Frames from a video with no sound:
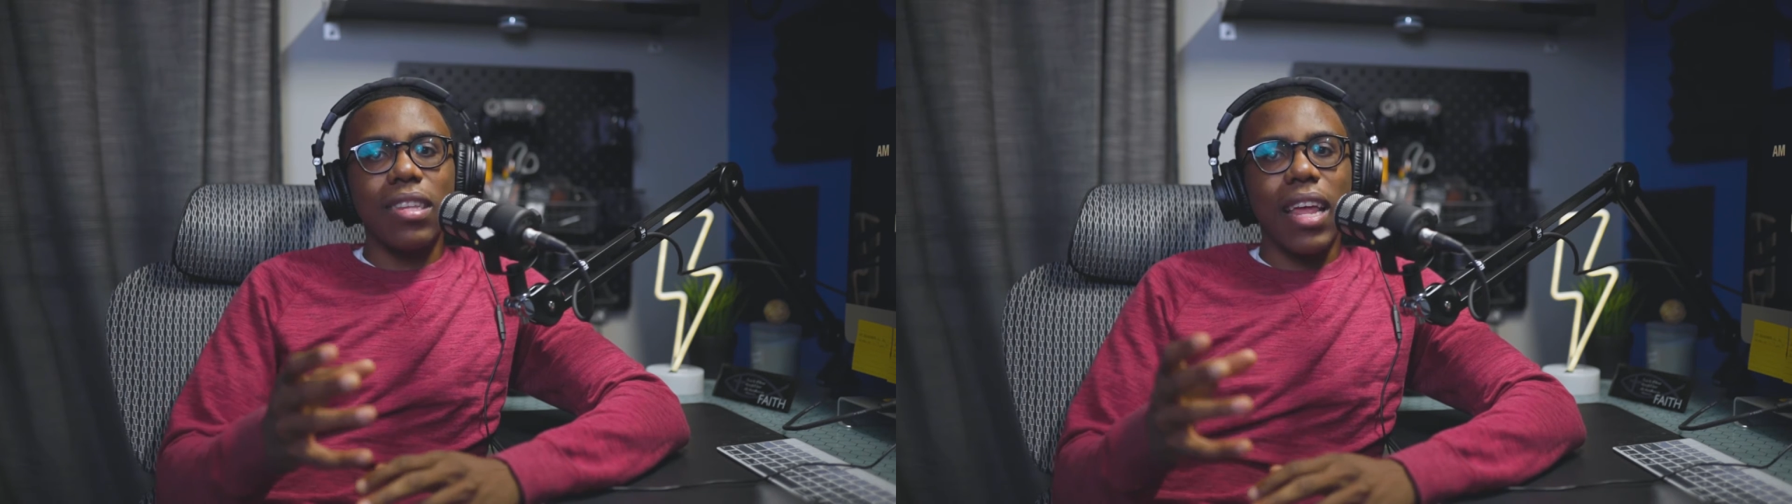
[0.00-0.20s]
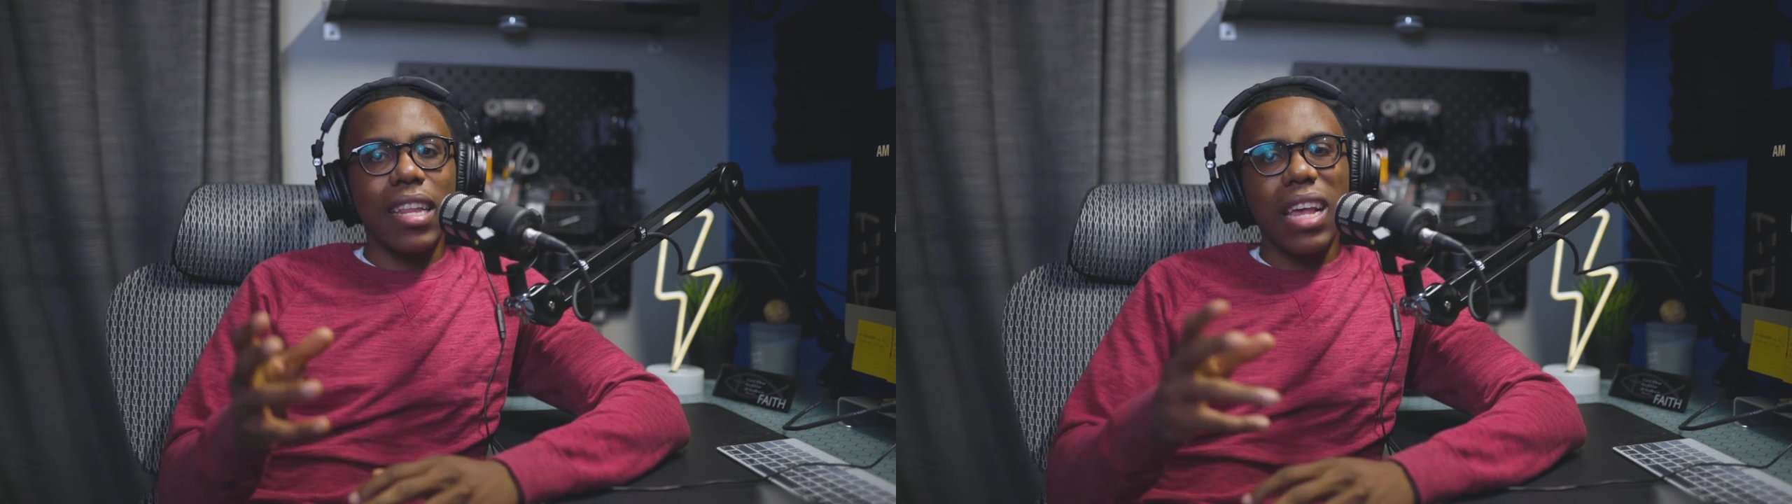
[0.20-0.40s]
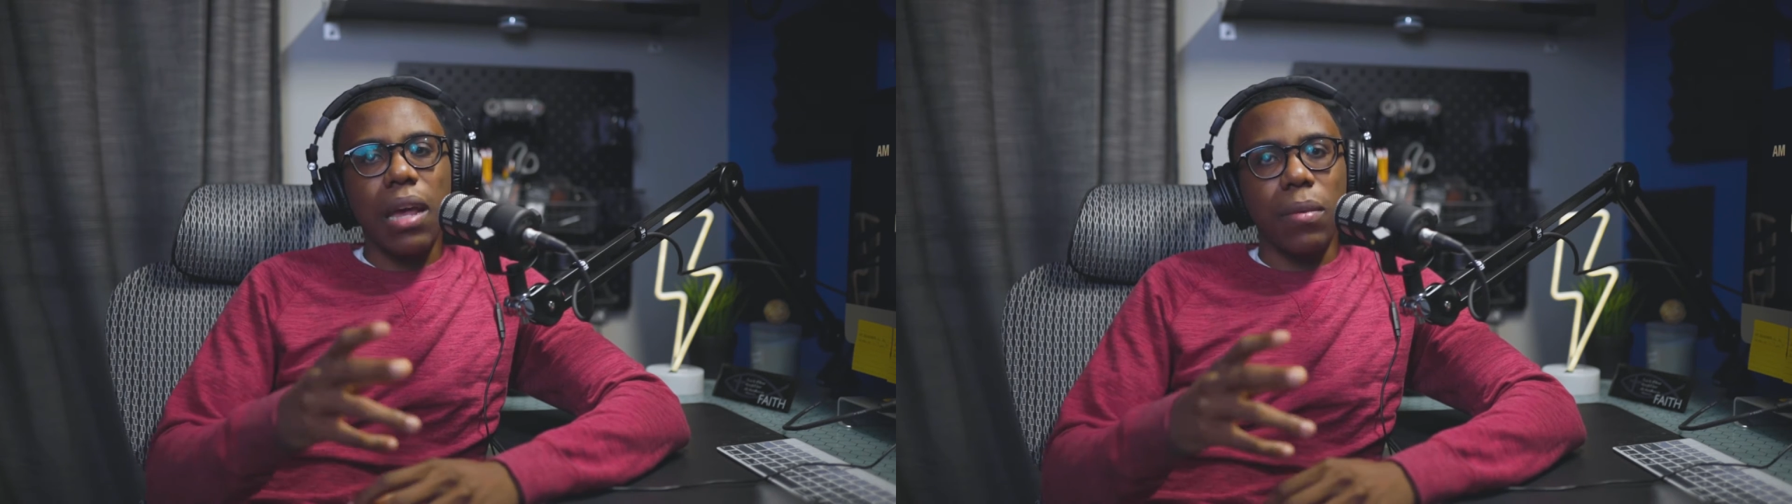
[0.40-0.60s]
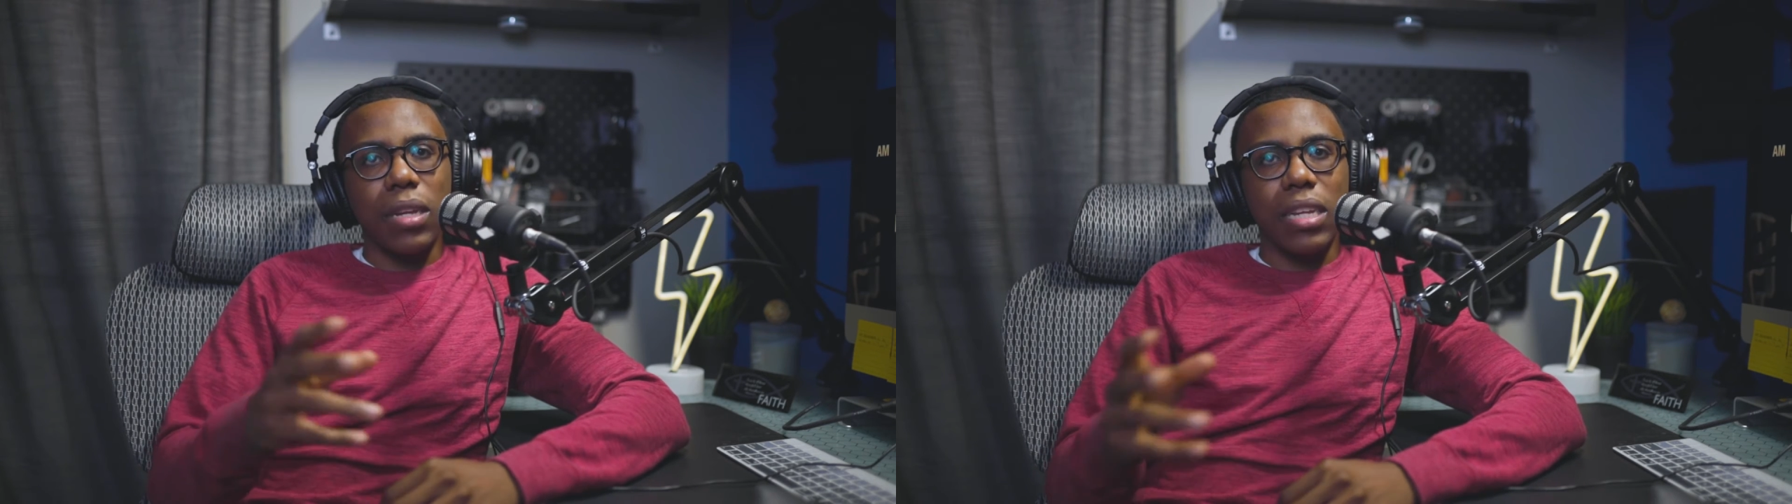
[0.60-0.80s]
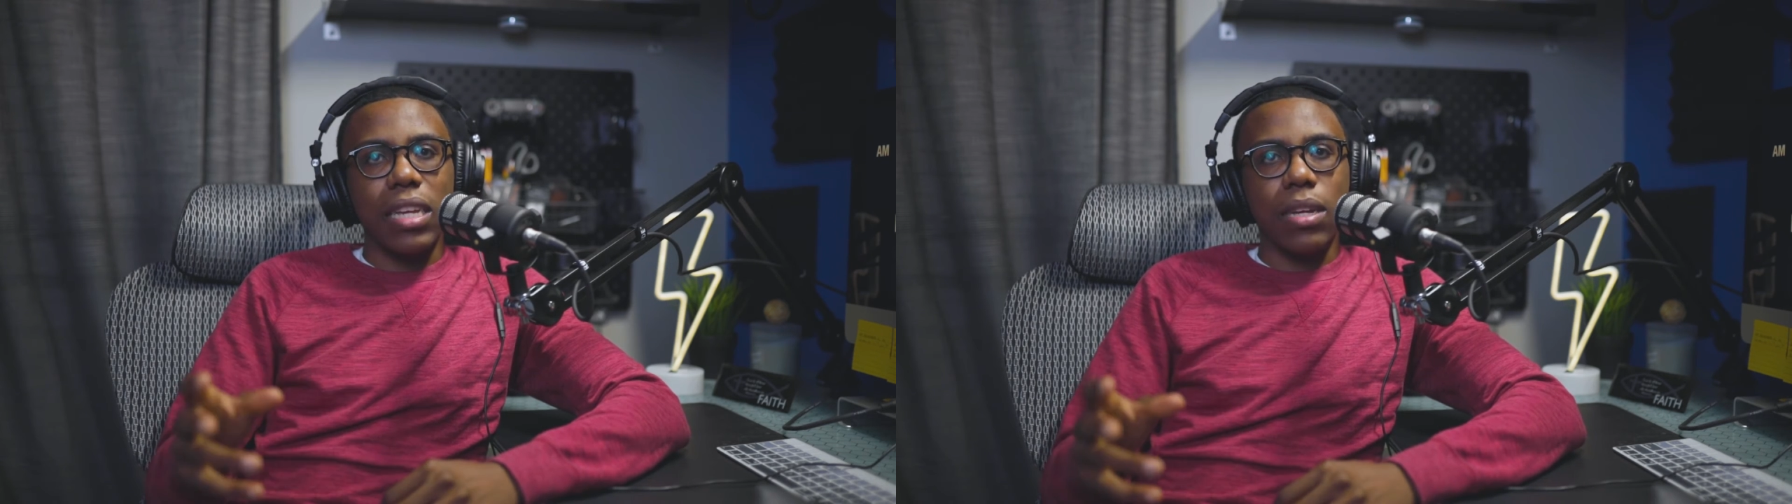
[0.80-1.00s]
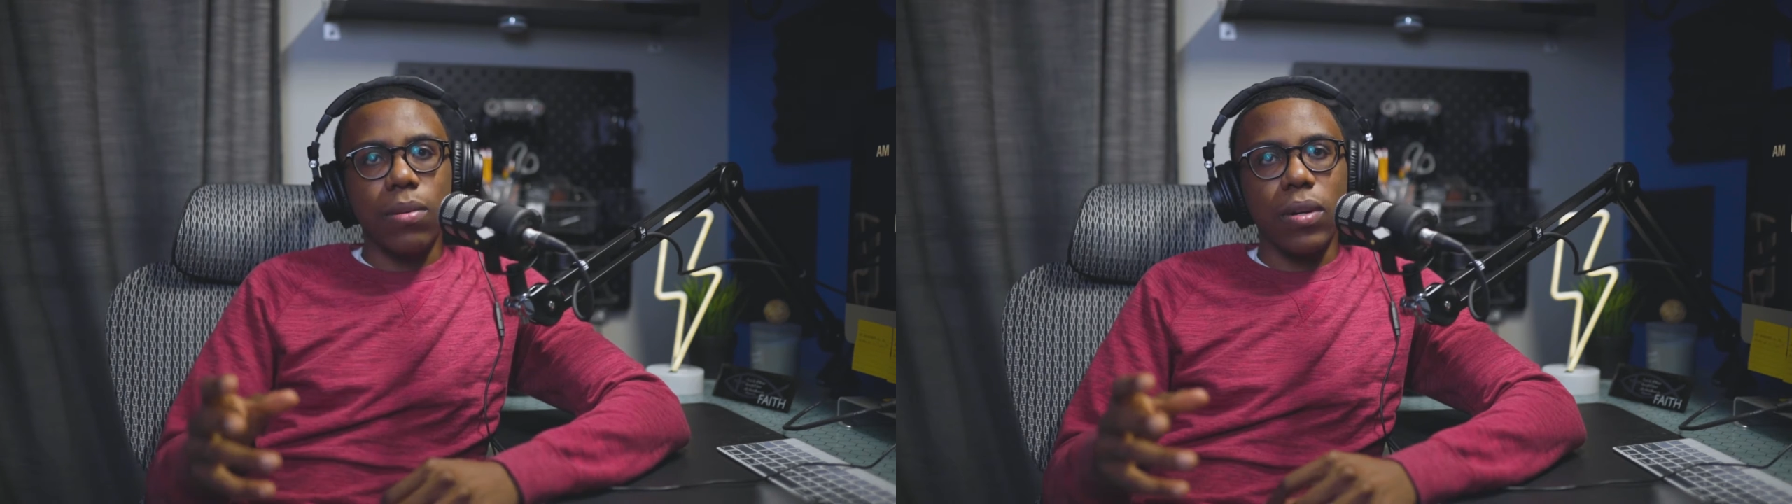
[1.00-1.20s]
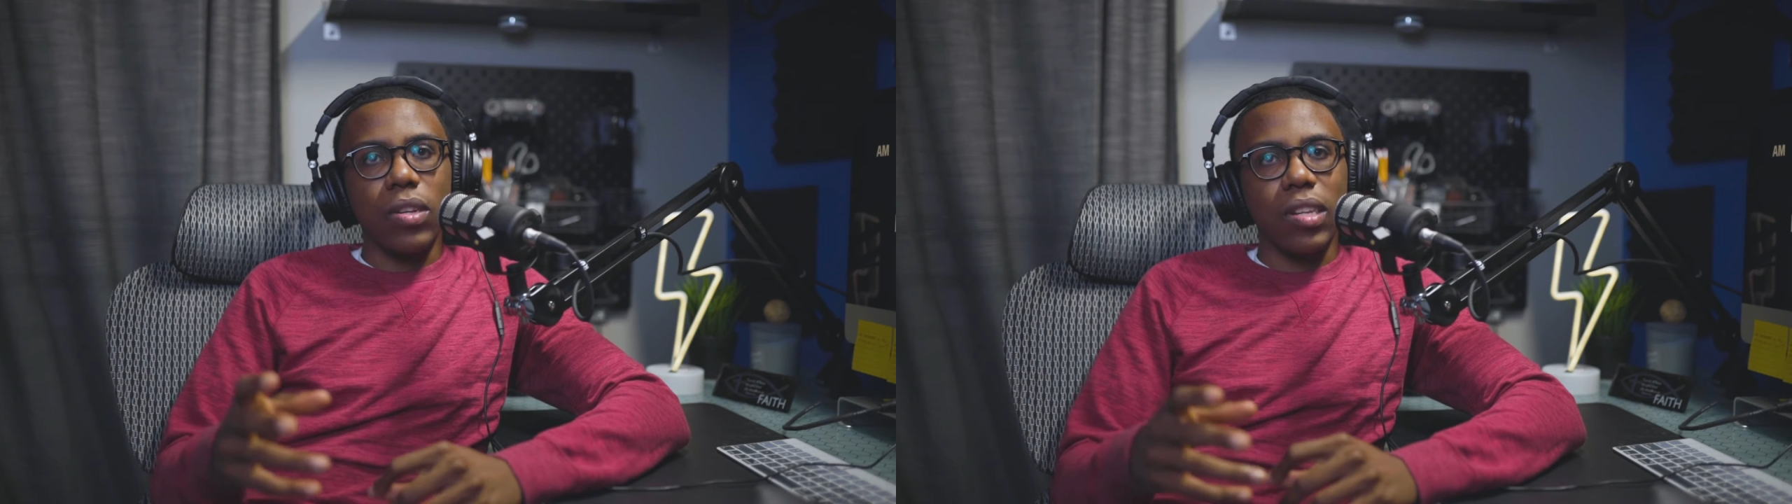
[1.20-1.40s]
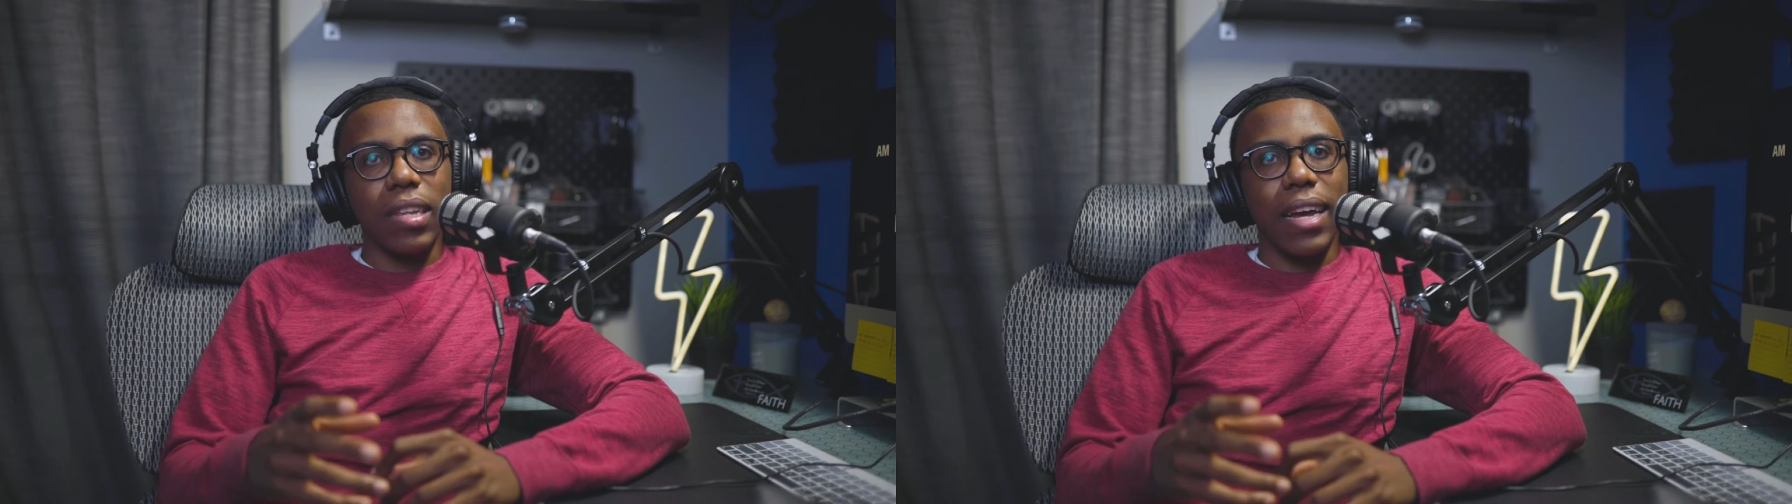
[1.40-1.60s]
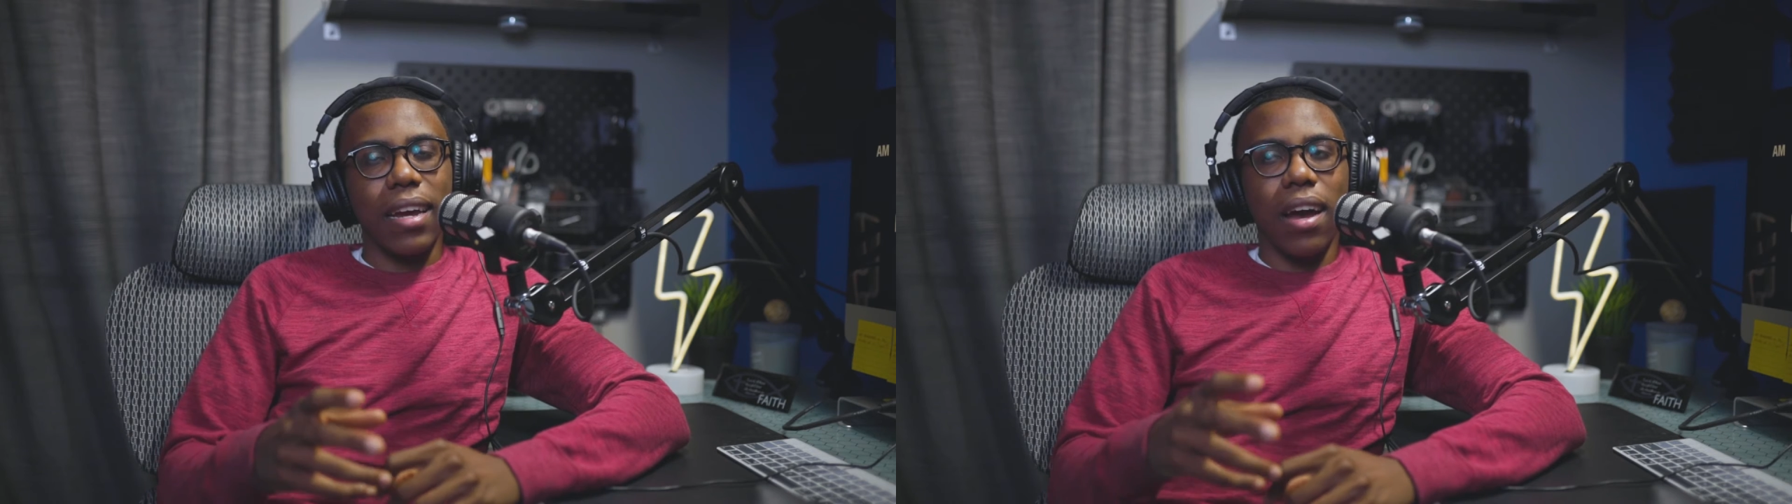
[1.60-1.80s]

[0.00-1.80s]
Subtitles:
that type of deal where it's just like,